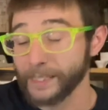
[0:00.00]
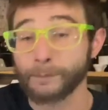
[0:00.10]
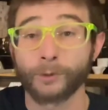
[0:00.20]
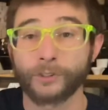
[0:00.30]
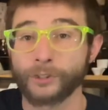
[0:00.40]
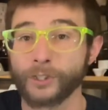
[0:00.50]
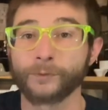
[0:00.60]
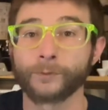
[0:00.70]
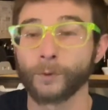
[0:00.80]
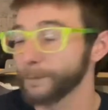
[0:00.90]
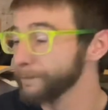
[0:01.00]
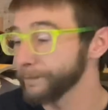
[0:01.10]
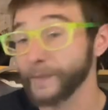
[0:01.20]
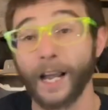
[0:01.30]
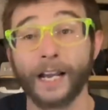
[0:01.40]
that's mostly just for
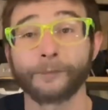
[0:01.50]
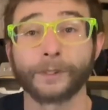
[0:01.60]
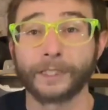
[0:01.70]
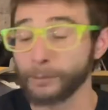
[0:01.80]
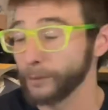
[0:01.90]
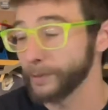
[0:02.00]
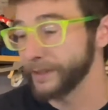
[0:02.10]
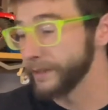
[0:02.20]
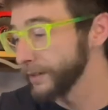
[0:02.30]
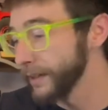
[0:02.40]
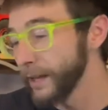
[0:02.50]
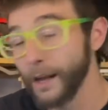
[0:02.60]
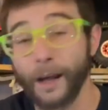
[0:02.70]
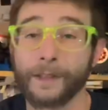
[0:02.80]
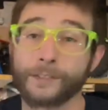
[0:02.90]
eye-friendly purposes.
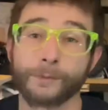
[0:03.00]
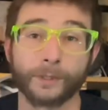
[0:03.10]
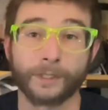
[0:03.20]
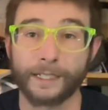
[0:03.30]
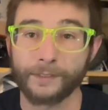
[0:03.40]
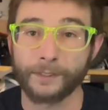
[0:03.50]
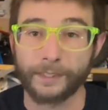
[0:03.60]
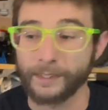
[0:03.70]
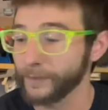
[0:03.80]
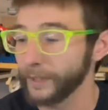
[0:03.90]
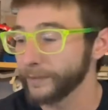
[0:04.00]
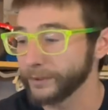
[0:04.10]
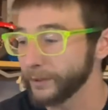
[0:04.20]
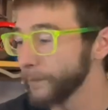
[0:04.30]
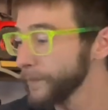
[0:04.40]
They have some really nice looking diff
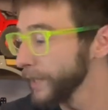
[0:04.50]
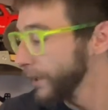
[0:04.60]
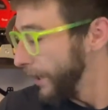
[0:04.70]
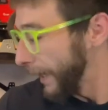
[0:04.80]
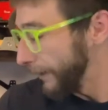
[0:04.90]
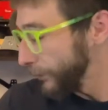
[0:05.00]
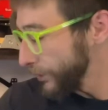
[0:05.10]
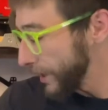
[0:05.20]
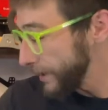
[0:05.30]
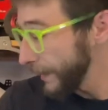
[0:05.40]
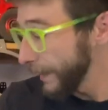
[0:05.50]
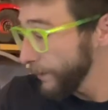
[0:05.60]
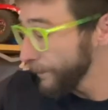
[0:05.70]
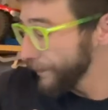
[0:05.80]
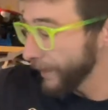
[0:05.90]
covers, so I will change that
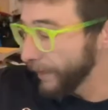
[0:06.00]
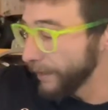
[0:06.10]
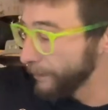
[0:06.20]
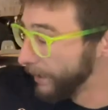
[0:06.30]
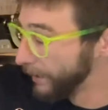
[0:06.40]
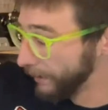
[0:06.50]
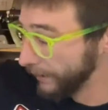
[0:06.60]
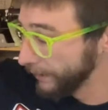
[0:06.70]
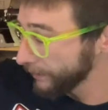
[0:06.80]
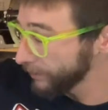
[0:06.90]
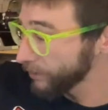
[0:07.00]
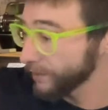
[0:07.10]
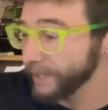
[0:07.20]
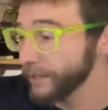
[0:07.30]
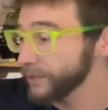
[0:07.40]
out.
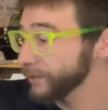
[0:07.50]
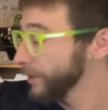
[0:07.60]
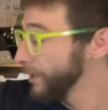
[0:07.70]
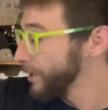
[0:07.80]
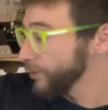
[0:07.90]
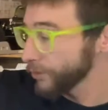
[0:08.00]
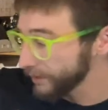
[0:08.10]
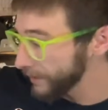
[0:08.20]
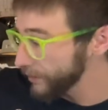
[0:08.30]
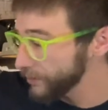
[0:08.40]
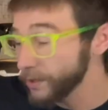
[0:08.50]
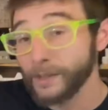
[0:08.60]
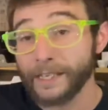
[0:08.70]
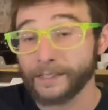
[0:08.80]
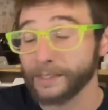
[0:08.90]
Sliders, shock towers,
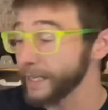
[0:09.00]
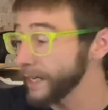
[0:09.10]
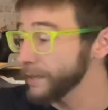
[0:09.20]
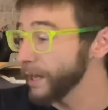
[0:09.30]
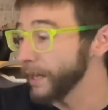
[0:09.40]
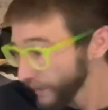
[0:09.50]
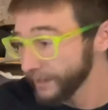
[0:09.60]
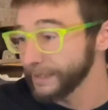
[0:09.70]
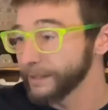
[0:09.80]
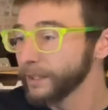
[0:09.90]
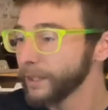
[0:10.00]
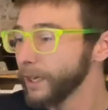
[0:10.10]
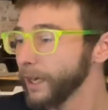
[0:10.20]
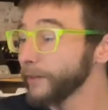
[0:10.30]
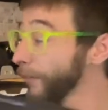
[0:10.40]
all that stain, that's it.
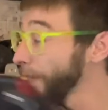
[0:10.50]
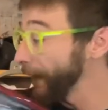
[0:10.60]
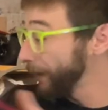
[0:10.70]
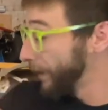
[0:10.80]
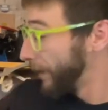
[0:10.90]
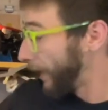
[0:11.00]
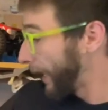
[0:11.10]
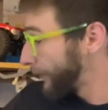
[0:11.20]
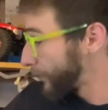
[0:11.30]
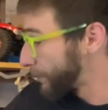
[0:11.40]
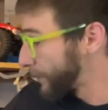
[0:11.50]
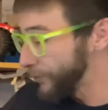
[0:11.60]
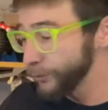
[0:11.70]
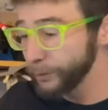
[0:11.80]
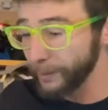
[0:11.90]
Other than that, I've just been
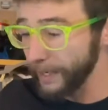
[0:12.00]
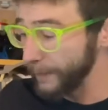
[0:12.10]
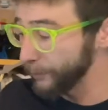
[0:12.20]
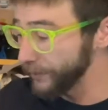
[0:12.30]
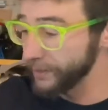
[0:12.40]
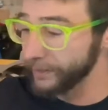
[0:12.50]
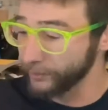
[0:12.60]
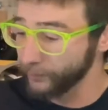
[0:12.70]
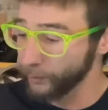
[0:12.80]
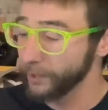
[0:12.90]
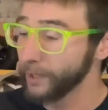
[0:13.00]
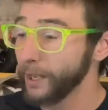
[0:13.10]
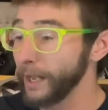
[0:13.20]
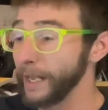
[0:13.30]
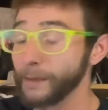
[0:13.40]
super happy with the TRX-4
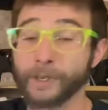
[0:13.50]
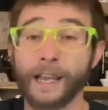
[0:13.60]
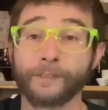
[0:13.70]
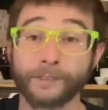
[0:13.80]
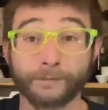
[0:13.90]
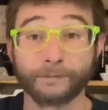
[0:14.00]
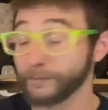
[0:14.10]
and been having,